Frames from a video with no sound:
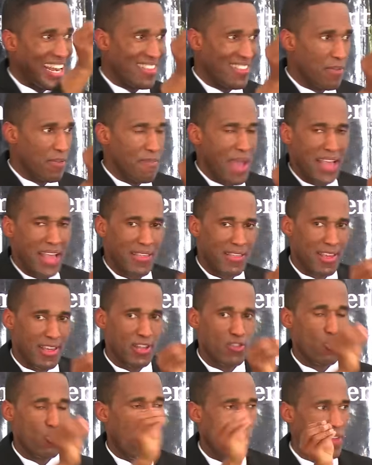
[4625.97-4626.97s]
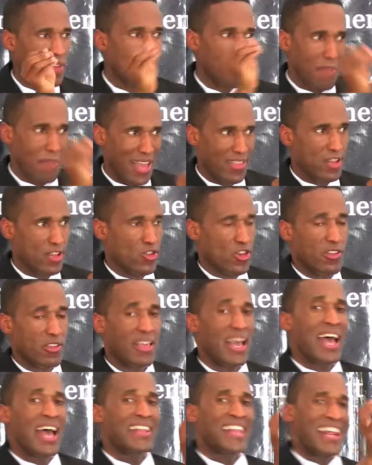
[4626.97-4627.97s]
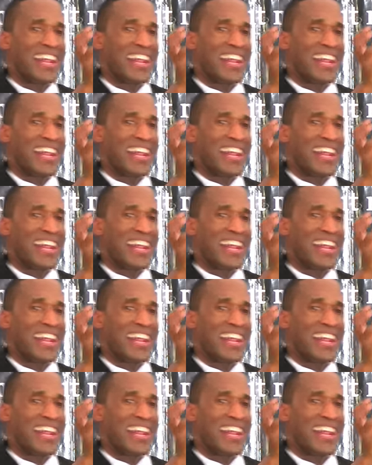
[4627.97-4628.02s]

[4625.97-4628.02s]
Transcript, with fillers: That is the message, one of the messages